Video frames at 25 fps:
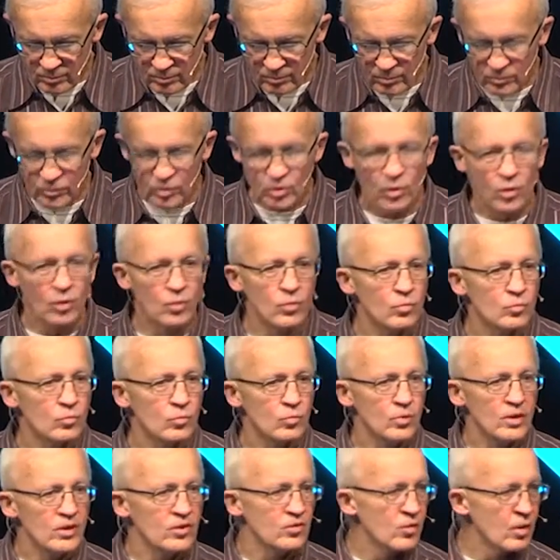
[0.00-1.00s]
So
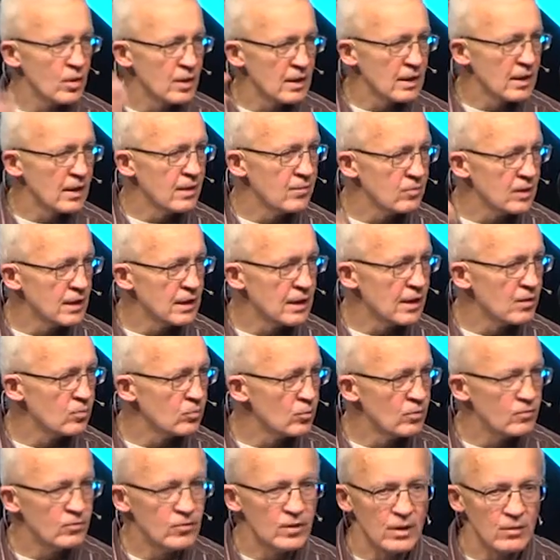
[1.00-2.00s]
we started giving, and
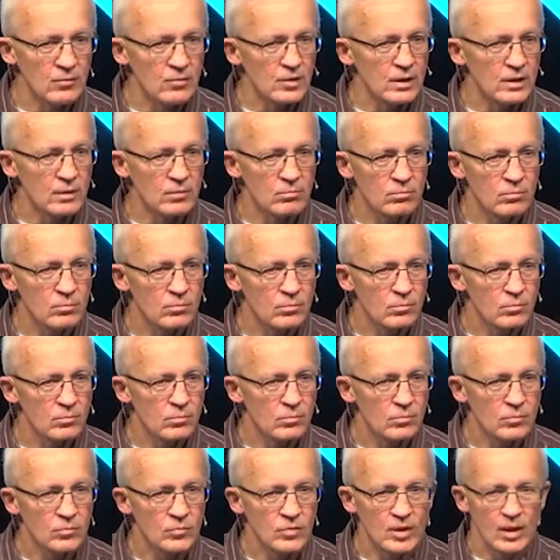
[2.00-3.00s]
we've given
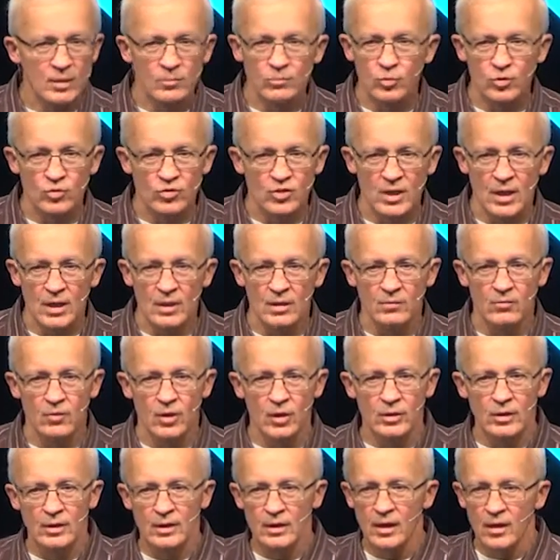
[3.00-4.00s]
10% of our
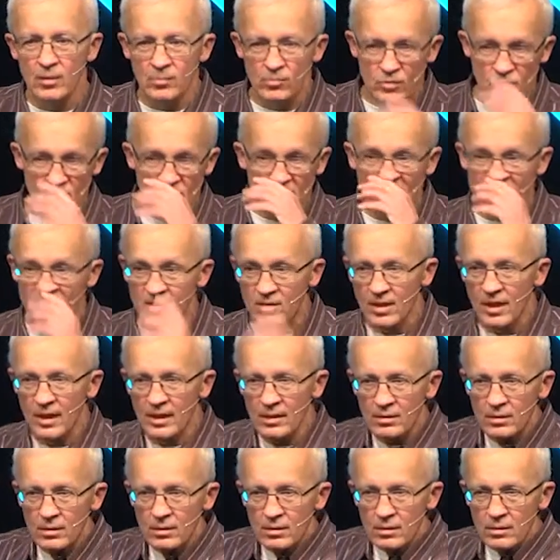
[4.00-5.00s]
income since
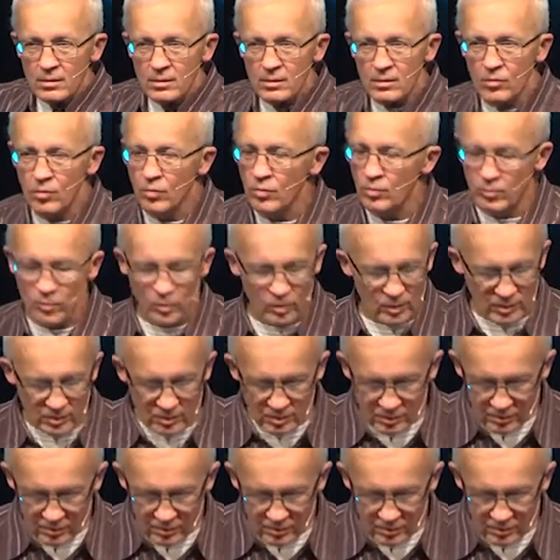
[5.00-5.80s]
then, or more.